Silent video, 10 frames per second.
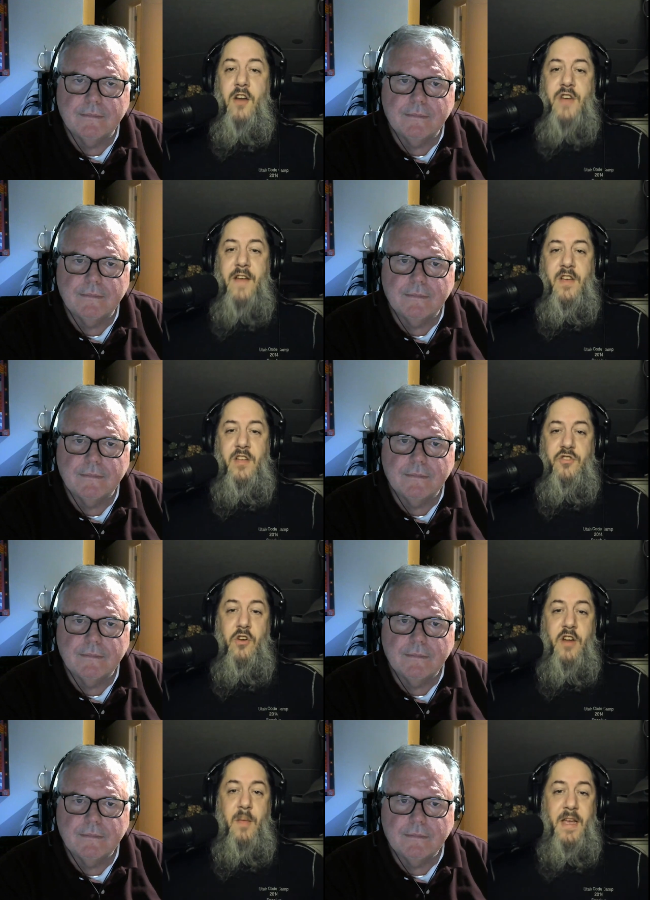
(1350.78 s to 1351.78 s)
Speaker 1: traffic
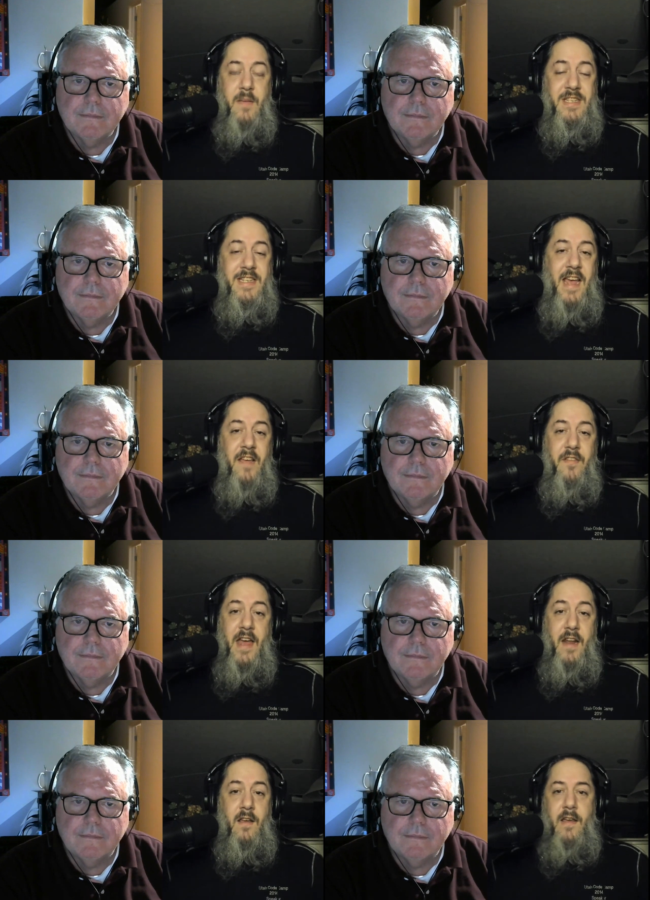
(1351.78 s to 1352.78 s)
controller can make a mistake,
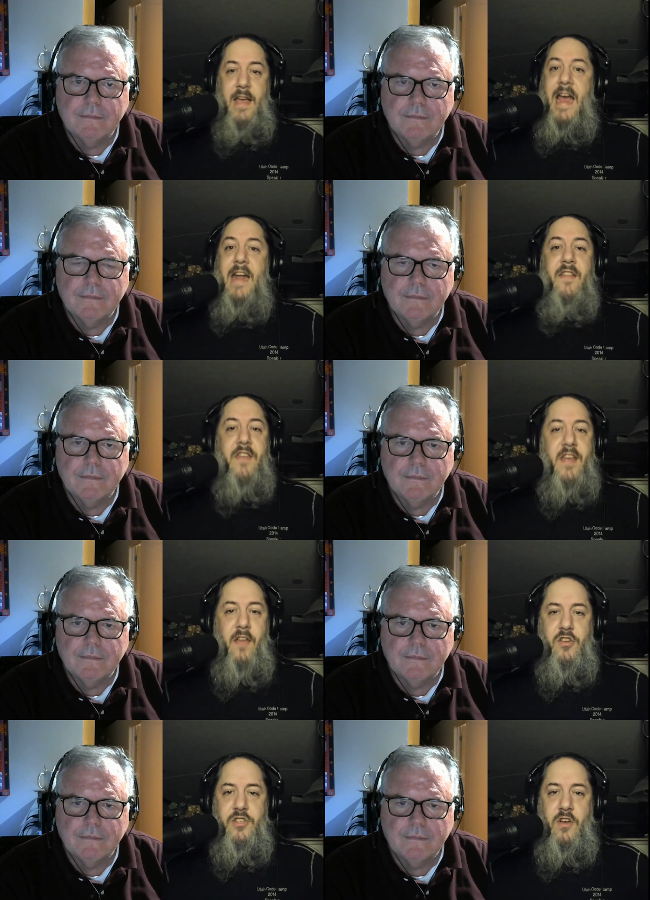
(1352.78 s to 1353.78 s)
then any of the
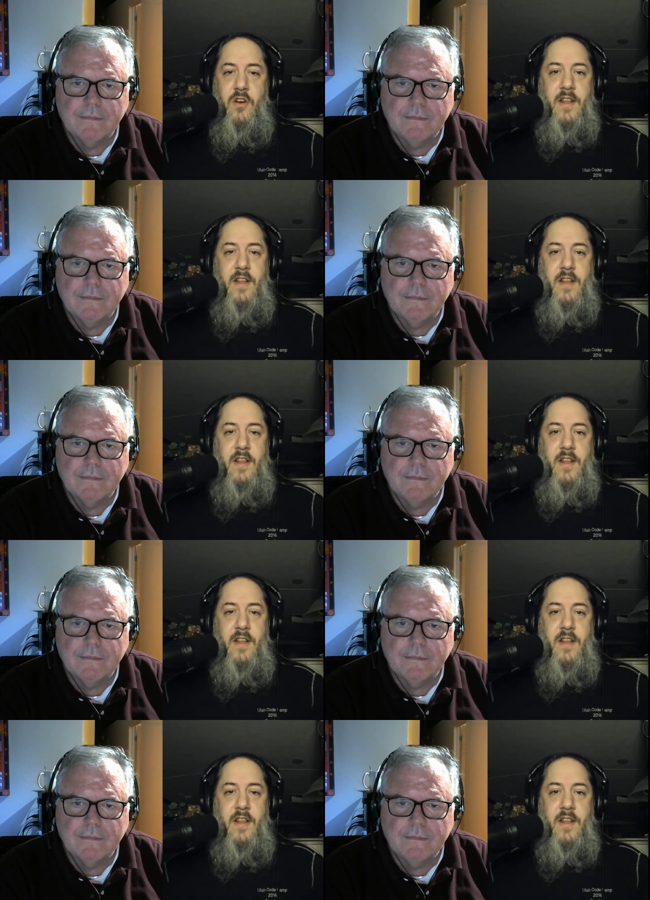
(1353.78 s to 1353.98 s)
others could.